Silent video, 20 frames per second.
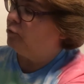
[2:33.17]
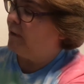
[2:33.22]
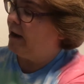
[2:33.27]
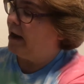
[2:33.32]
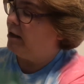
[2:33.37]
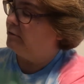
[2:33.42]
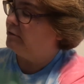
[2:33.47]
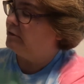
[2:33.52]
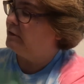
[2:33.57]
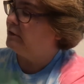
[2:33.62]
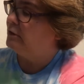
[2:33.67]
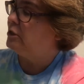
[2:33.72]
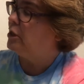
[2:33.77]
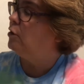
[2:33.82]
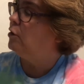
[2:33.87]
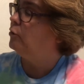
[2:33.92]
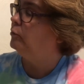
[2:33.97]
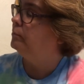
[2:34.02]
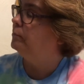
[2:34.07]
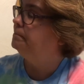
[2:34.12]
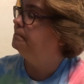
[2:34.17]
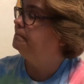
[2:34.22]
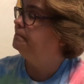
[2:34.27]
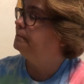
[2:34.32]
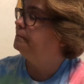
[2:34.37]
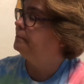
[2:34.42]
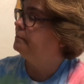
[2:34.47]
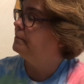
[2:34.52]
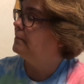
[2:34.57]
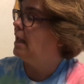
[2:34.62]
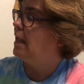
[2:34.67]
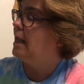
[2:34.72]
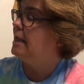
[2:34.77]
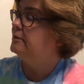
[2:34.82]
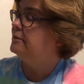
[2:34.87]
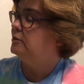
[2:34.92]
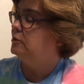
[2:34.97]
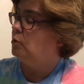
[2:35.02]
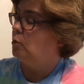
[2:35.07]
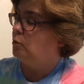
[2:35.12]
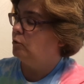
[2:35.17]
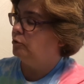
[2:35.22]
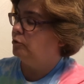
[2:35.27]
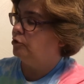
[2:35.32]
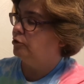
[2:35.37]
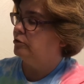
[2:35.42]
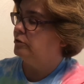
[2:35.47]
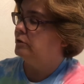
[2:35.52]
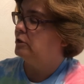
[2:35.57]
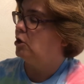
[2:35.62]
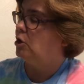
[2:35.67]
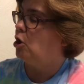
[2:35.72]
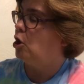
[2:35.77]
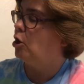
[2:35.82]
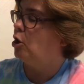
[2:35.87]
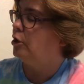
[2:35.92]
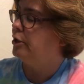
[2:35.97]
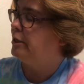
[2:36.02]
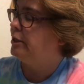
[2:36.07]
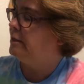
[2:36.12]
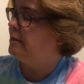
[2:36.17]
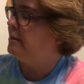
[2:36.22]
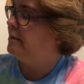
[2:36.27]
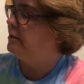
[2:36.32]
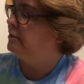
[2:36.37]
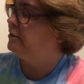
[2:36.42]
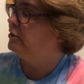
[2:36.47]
round stone, and soldiers guarded the